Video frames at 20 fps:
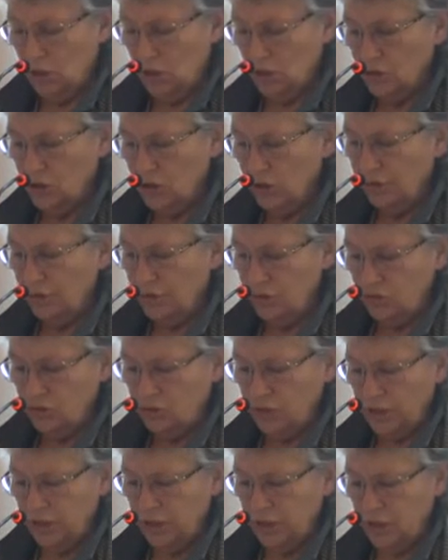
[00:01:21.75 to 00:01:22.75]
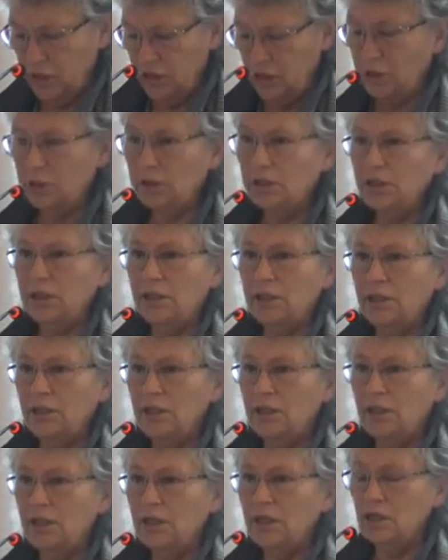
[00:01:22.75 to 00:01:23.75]
so that traditionally
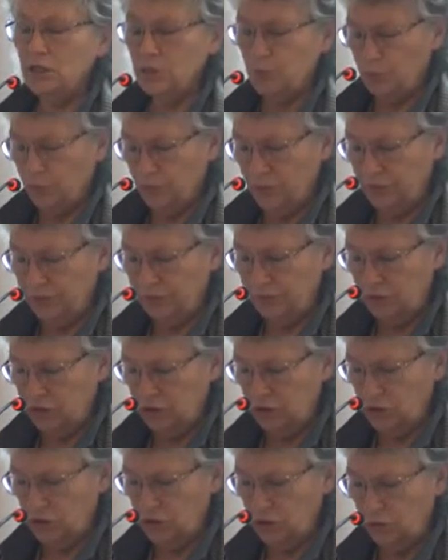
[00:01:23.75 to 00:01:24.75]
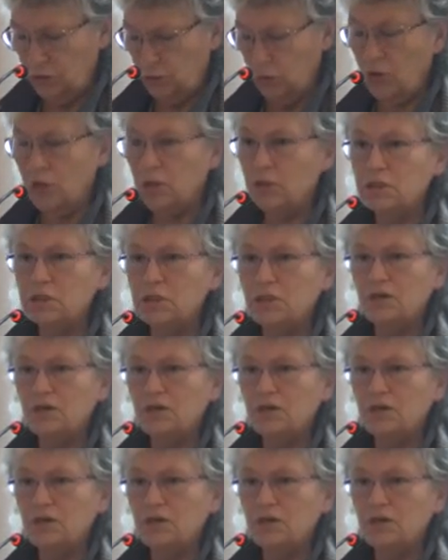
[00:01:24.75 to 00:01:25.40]
it has privileged the works